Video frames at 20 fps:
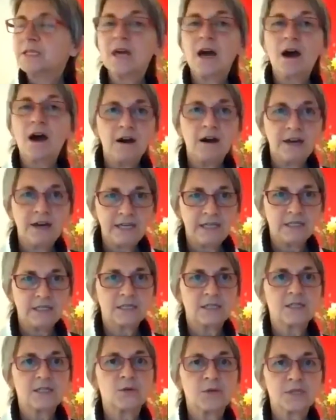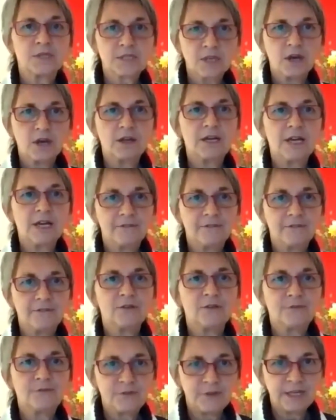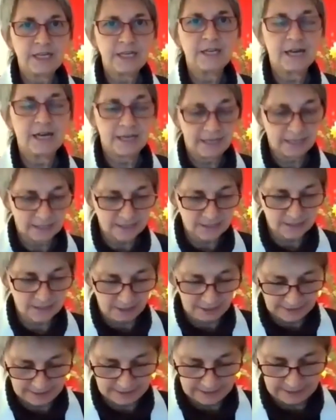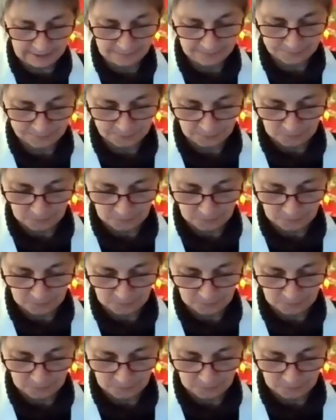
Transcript: tied to a certain level of fear and anxiety.